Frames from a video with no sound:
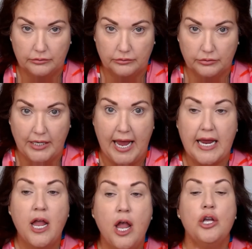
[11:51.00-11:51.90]
Okay.
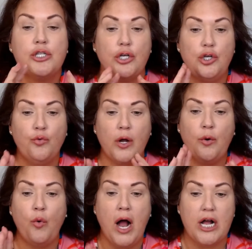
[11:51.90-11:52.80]
So you want to
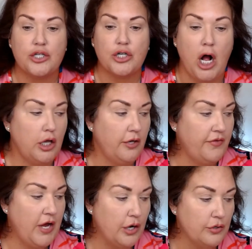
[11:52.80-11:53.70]
watch all of
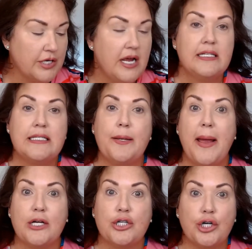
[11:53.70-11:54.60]
those to make
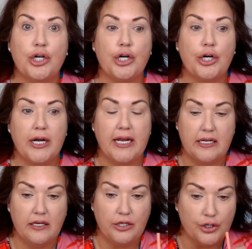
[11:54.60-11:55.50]
sure
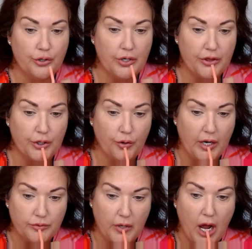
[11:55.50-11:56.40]
you're doing it the correct
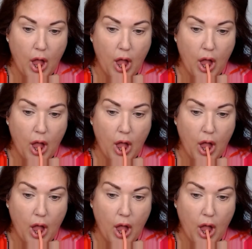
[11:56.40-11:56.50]
way.